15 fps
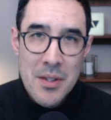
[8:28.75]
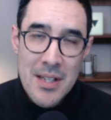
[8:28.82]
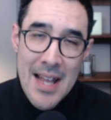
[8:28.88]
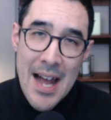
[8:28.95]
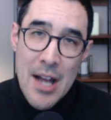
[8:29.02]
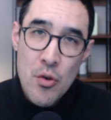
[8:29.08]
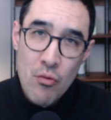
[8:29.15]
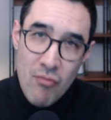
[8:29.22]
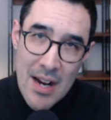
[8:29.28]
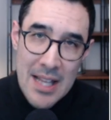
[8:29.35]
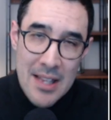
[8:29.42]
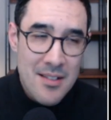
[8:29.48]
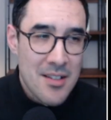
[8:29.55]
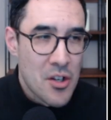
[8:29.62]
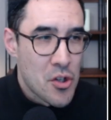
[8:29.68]
to the actual rate
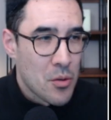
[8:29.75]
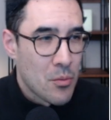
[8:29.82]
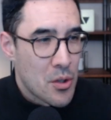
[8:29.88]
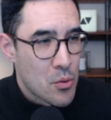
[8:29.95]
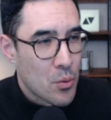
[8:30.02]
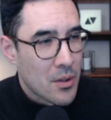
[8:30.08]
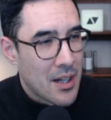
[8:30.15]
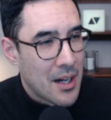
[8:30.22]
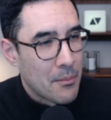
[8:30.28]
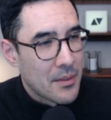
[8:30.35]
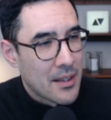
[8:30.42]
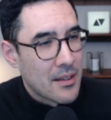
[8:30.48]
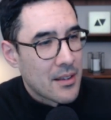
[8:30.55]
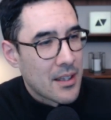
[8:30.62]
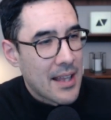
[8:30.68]
decision, which will come
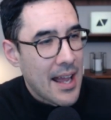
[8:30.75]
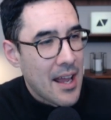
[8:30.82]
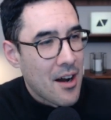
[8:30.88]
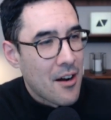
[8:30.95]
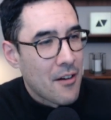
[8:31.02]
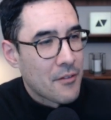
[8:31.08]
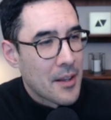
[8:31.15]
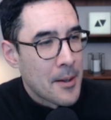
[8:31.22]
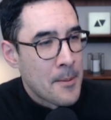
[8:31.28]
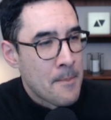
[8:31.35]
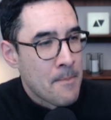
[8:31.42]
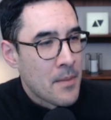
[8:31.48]
the day after.